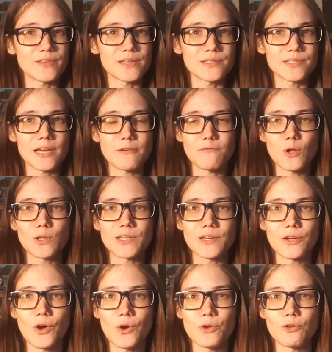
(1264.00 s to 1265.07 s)
things like folding
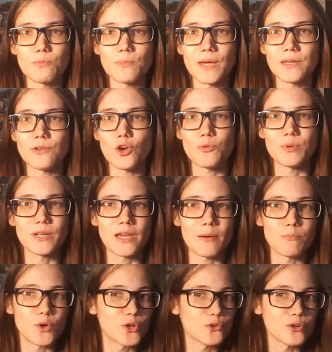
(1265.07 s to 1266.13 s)
at home and opening
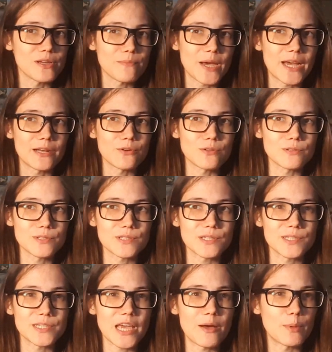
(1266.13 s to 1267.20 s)
up monitoring panels
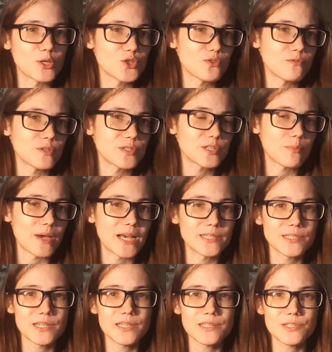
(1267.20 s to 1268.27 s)
to see how much of its
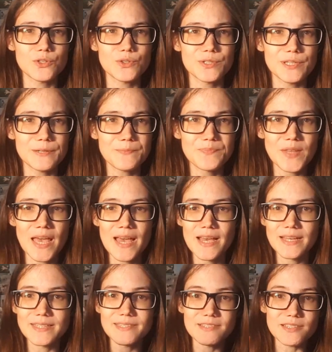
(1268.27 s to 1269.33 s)
capacity it's using.
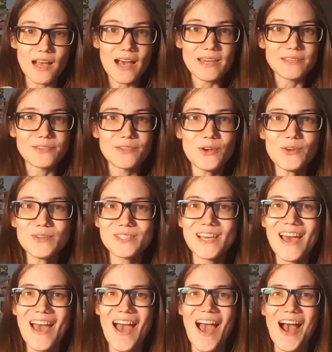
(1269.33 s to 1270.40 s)
Side note,
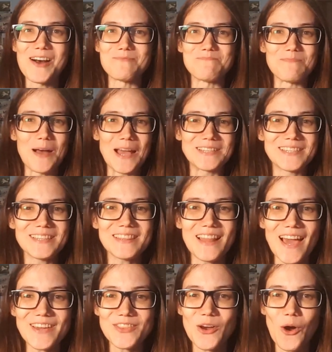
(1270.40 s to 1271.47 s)
I didn't
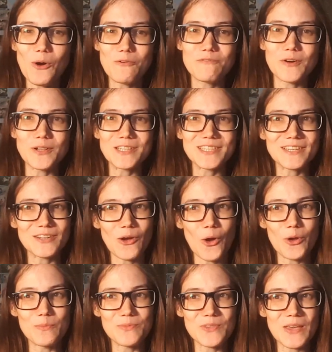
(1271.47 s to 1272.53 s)
like the whole folding at
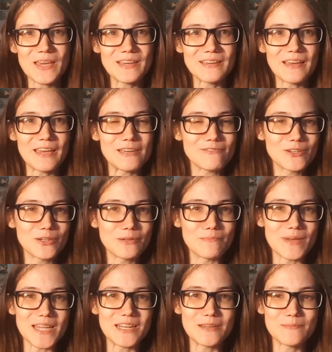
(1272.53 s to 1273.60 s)
home thing. Even on a
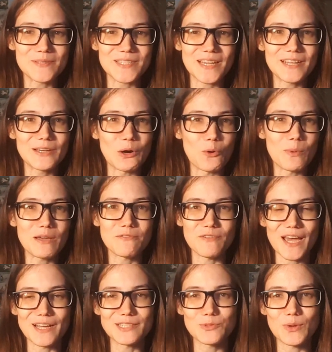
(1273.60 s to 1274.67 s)
medium setting, all my
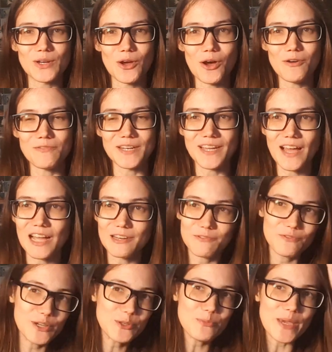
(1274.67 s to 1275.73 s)
fans went off and it kind of
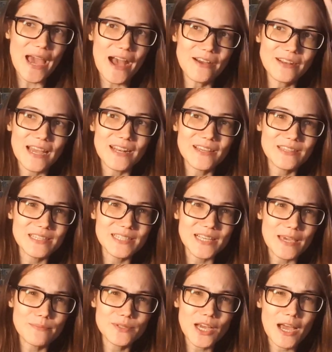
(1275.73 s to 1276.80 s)
freaked me out, and at the
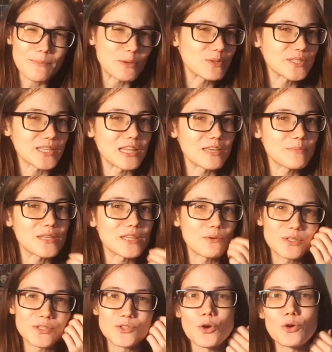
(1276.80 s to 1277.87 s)
same time it was telling me there
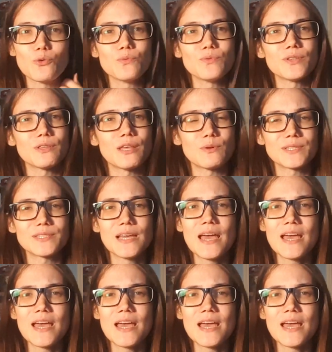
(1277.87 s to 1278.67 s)
was